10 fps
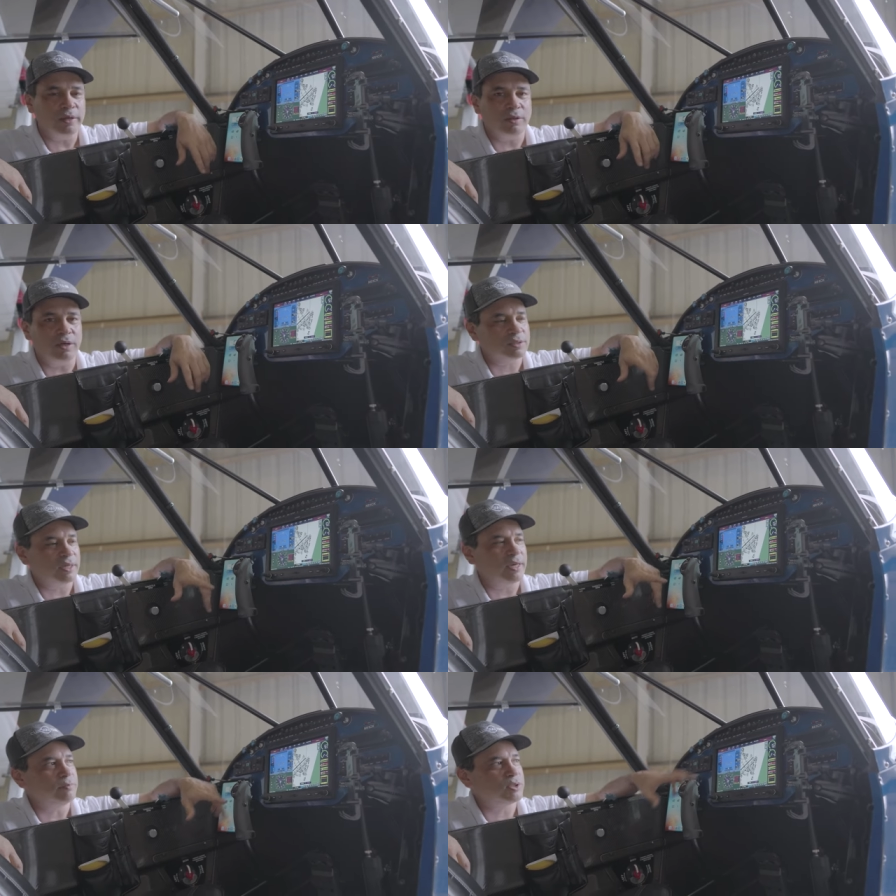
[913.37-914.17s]
a long
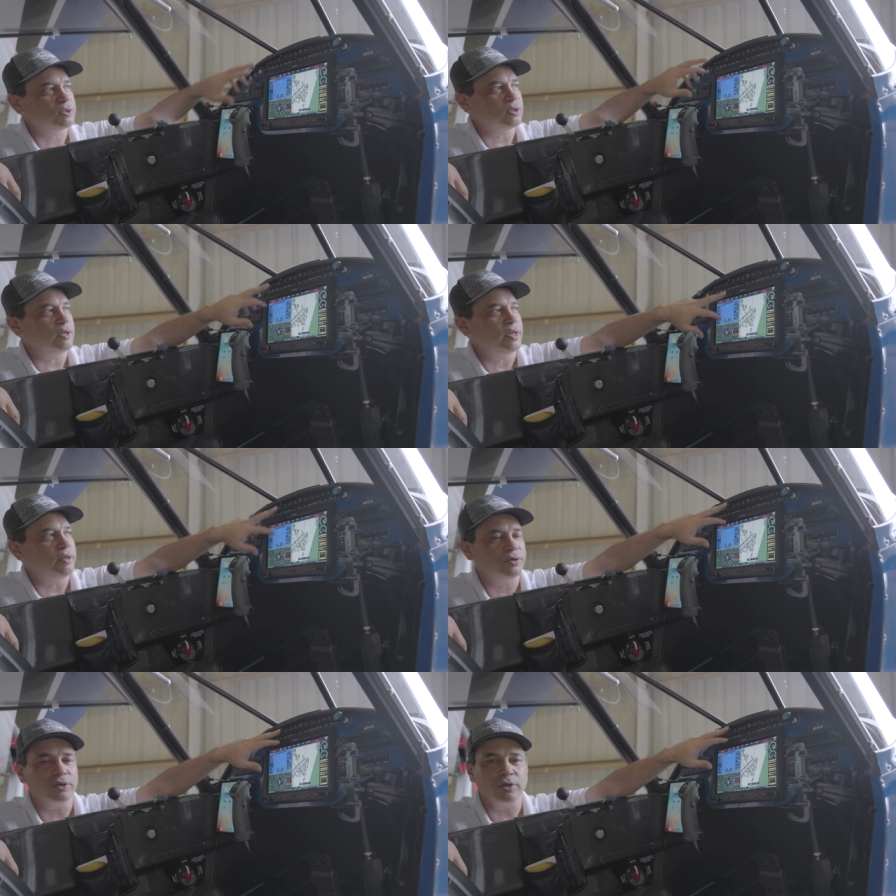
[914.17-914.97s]
time just on that
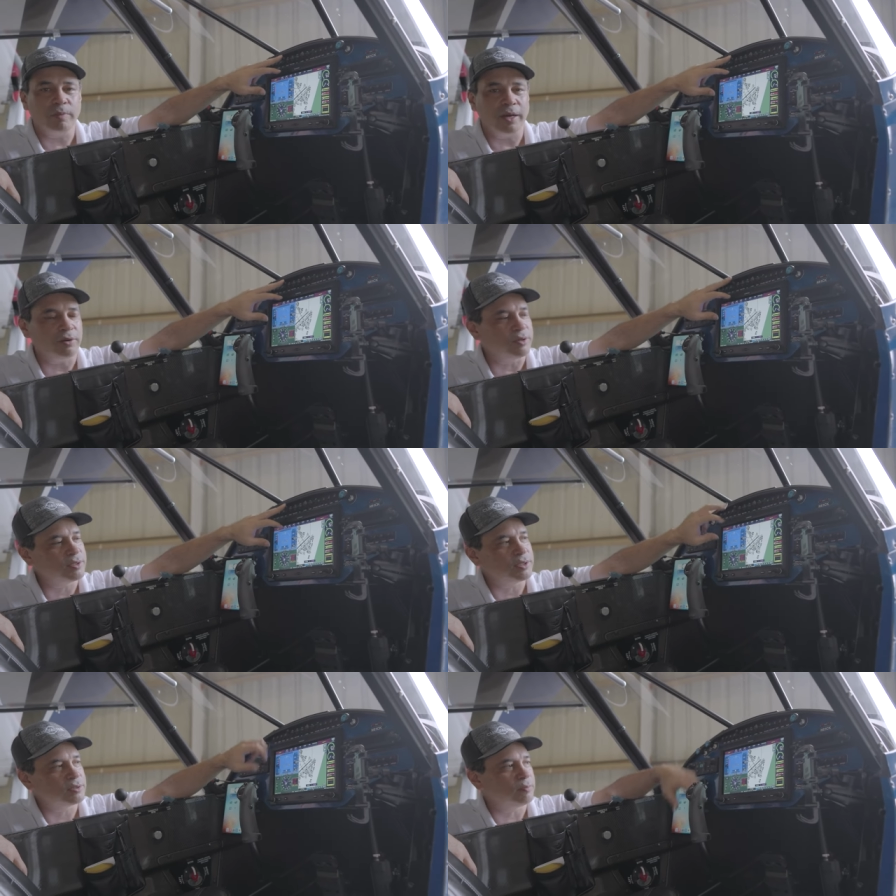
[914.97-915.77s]
internal battery
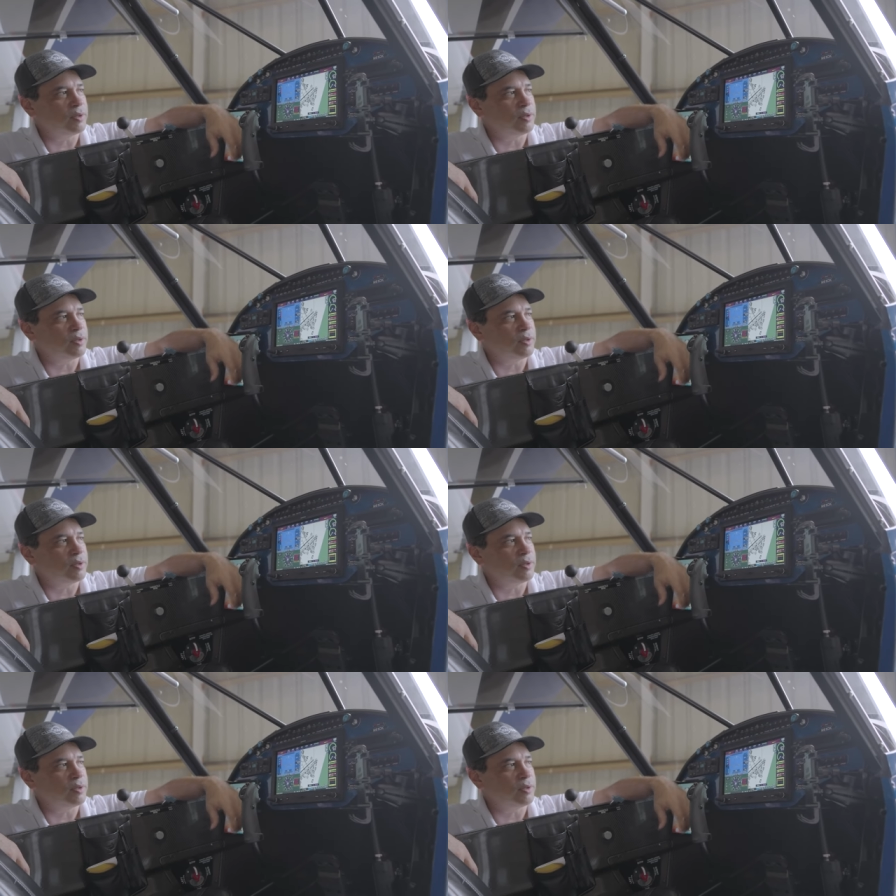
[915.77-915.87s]
system.